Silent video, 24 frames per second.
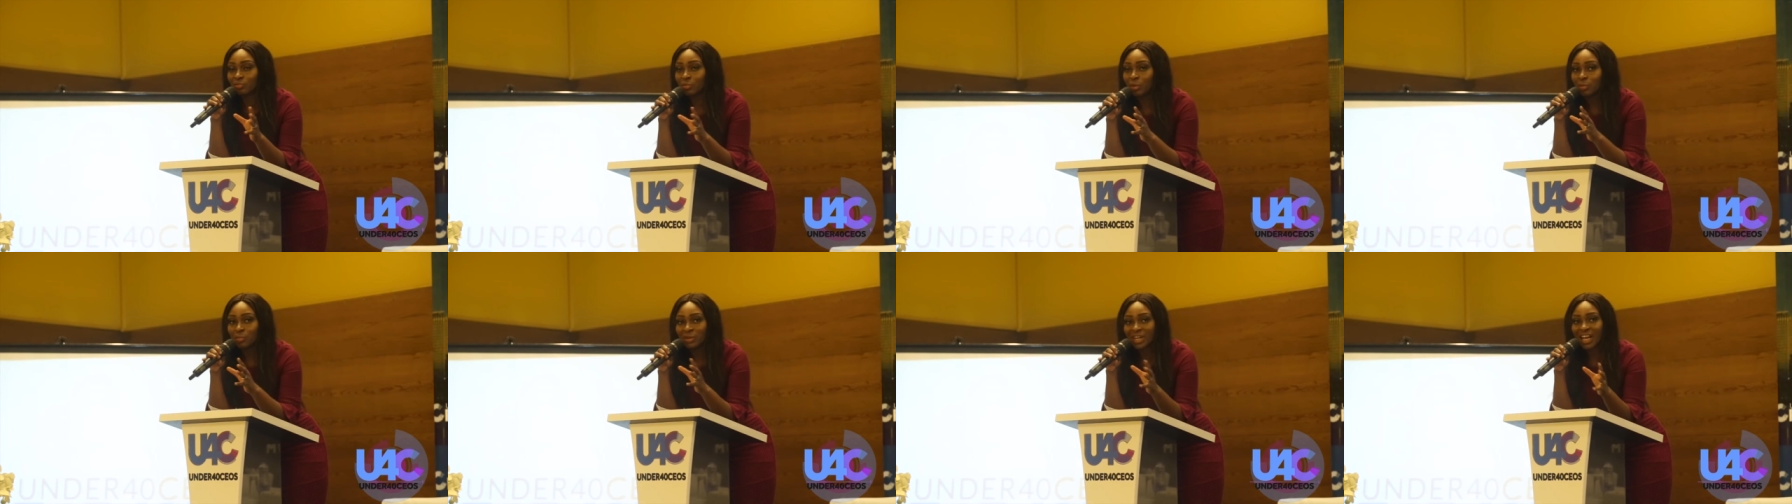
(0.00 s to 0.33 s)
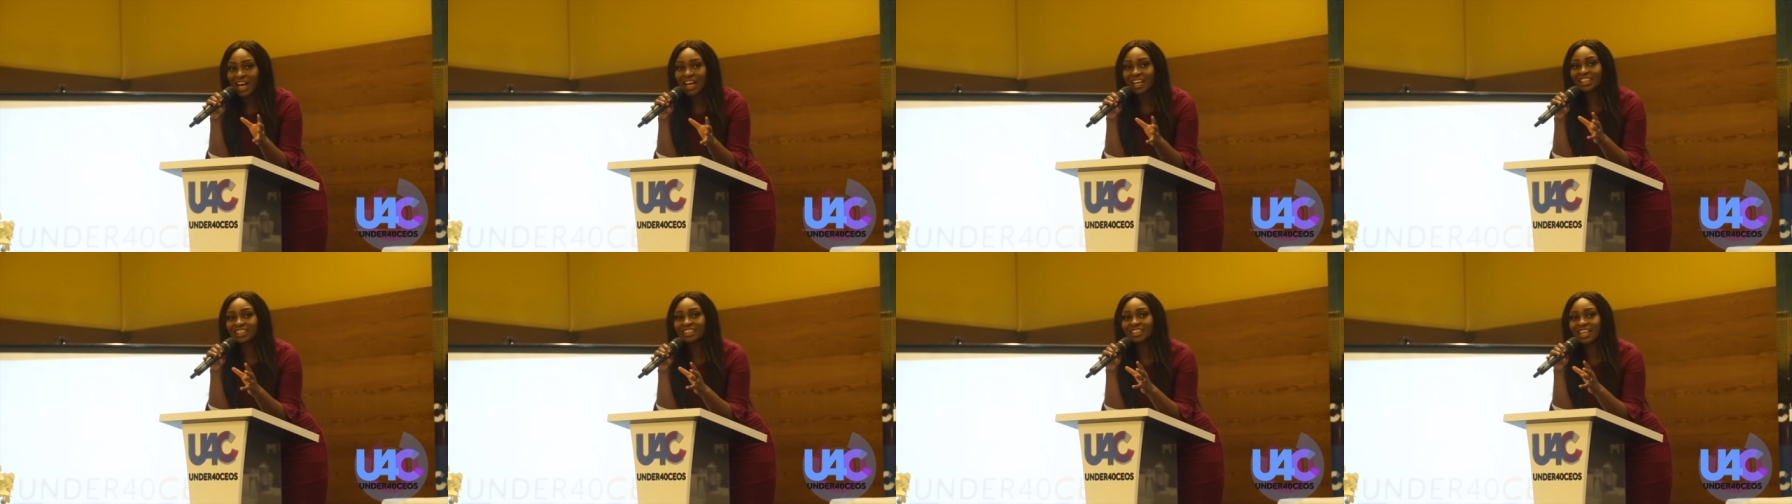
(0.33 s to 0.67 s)

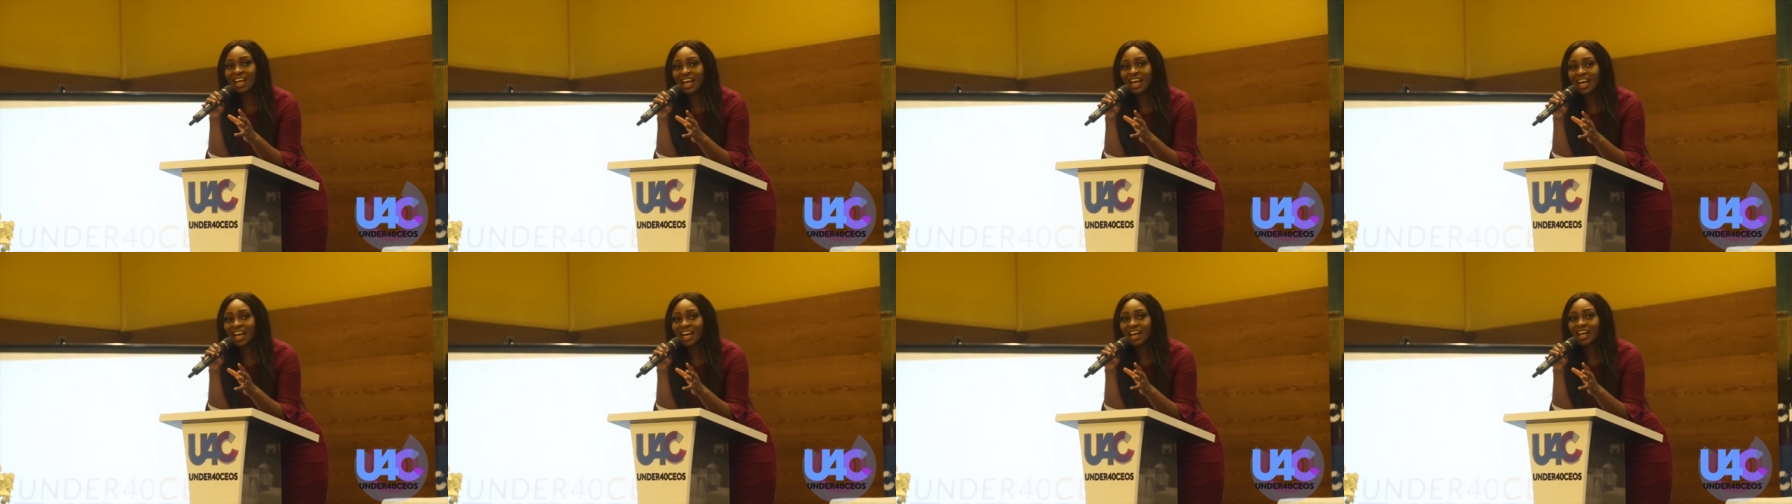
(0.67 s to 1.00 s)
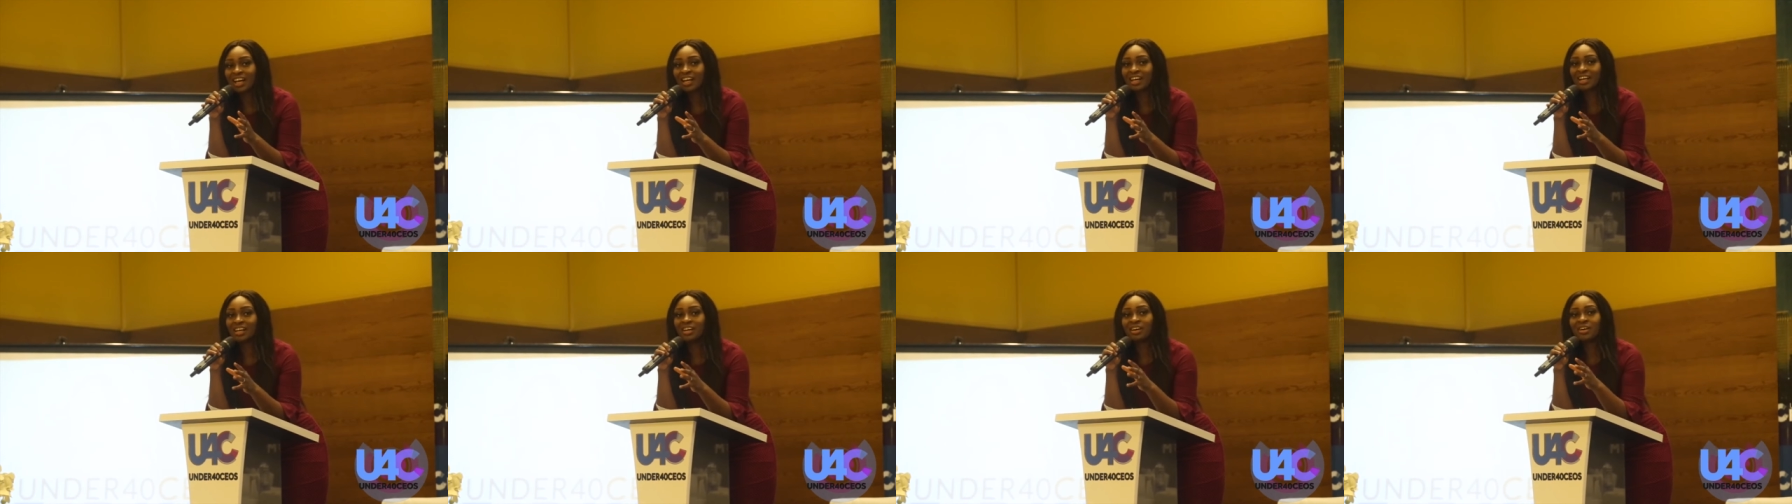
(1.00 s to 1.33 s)

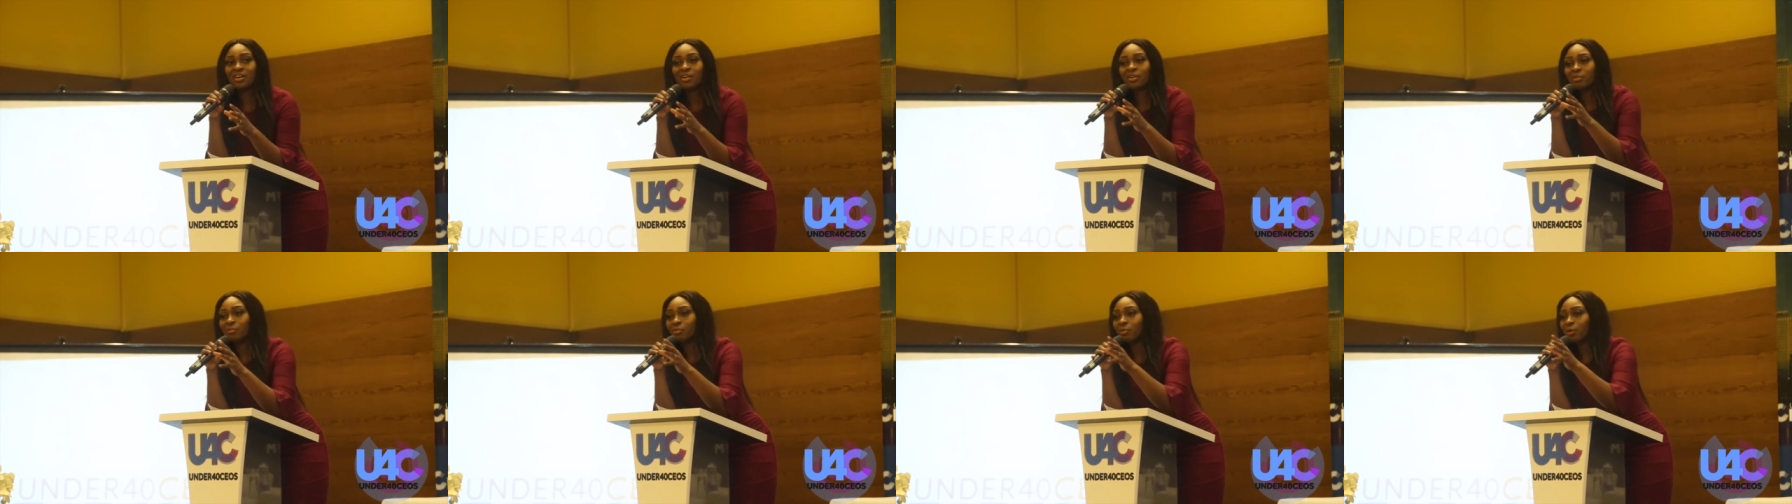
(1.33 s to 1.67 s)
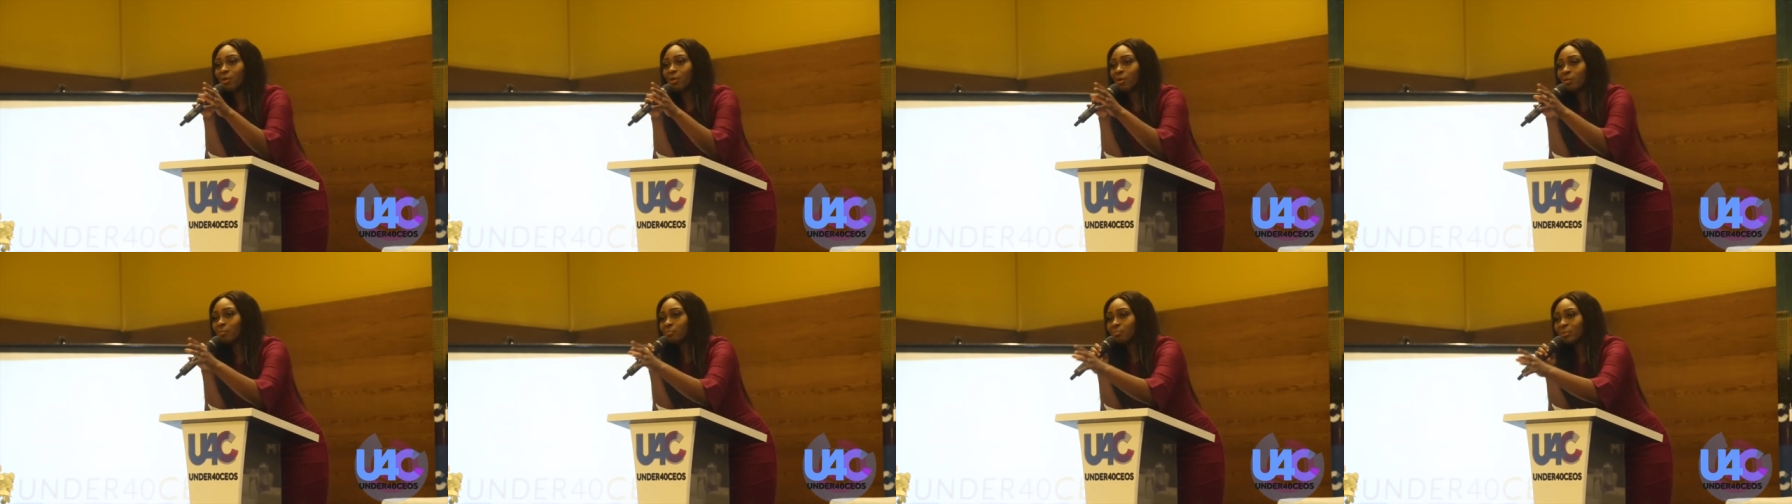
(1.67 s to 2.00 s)
mobilizer,
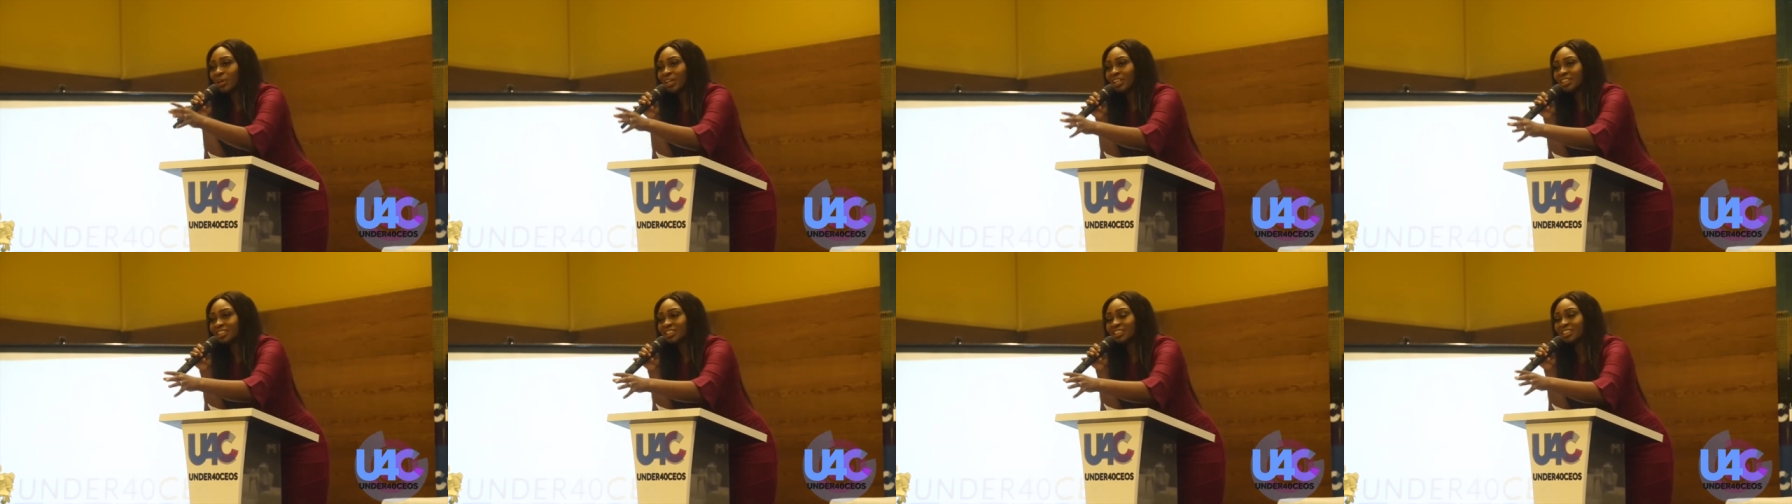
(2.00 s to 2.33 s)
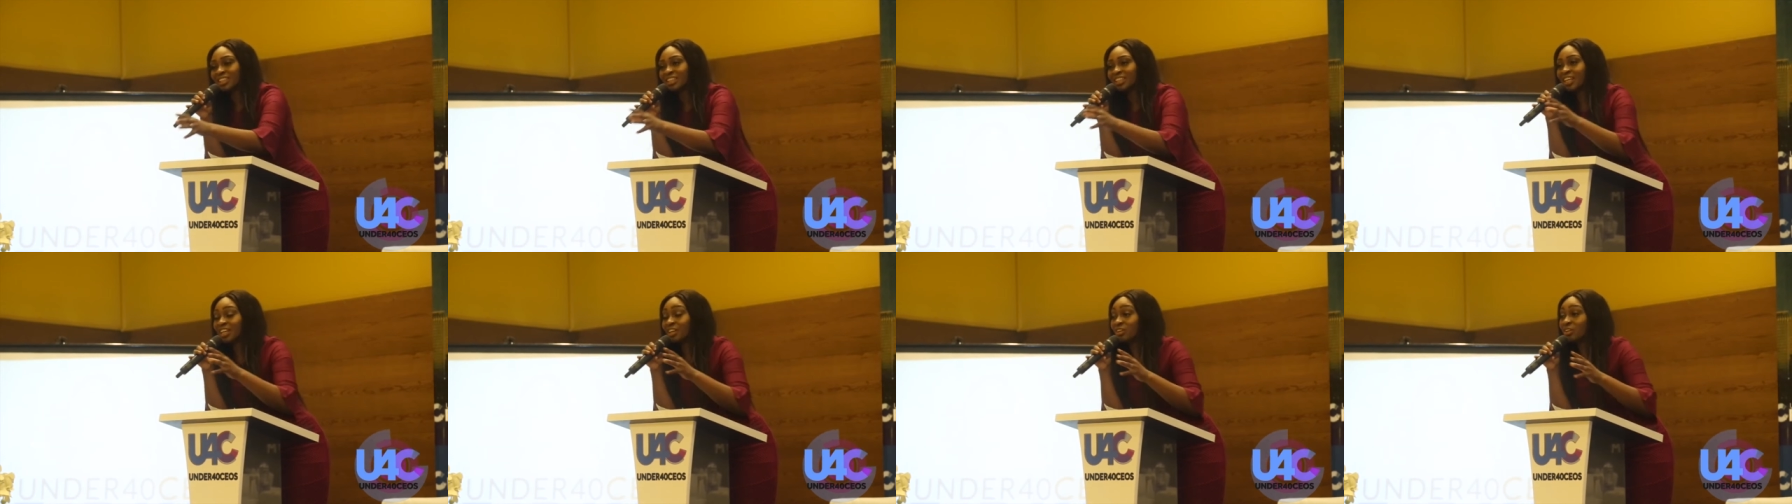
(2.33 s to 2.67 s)
one person
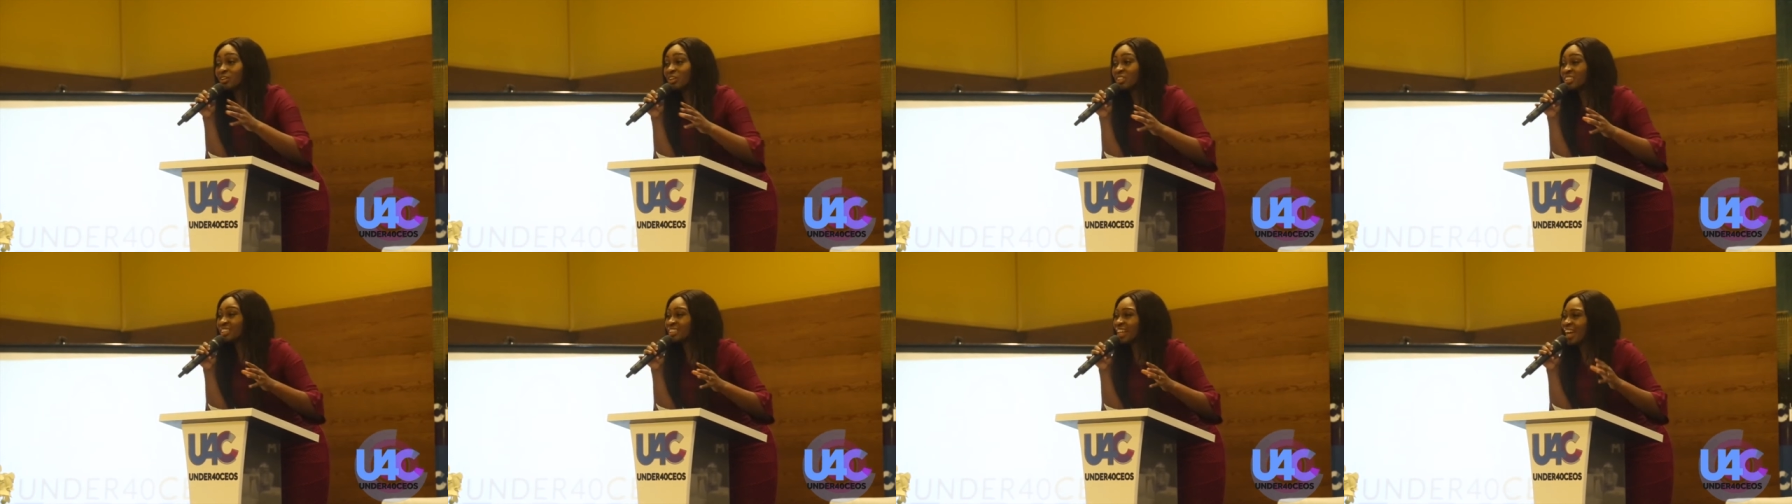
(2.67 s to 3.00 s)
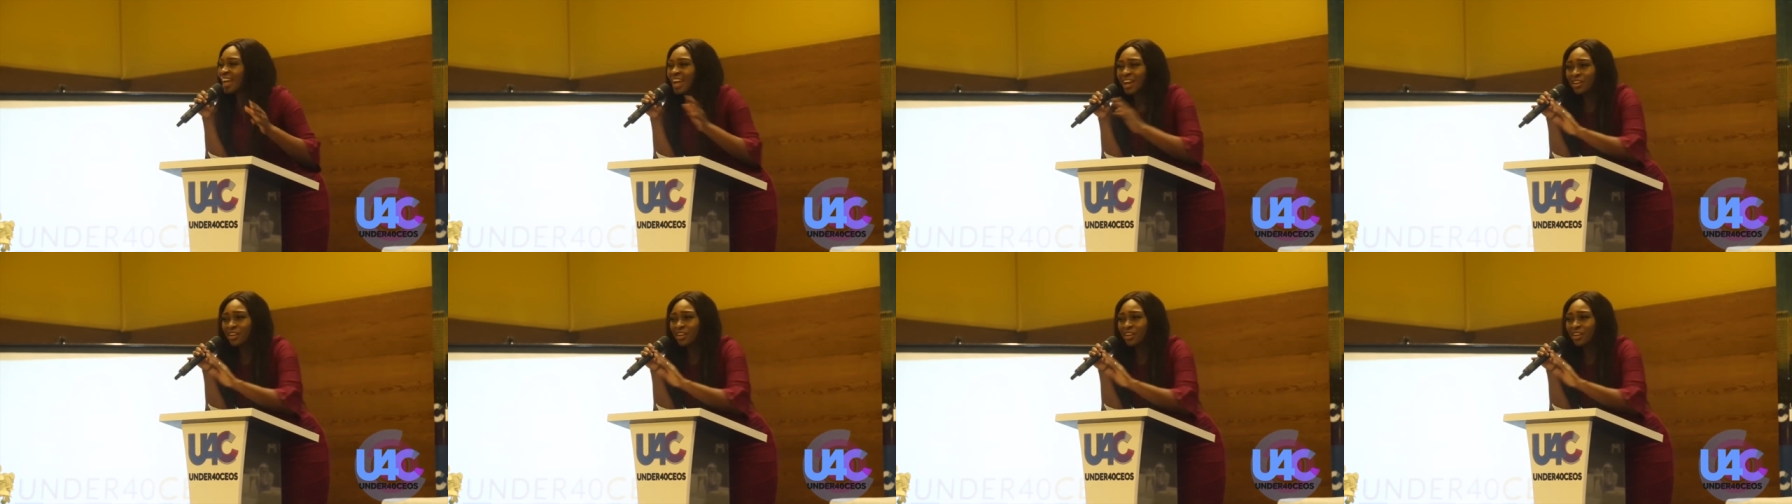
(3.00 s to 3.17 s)
in Lagos that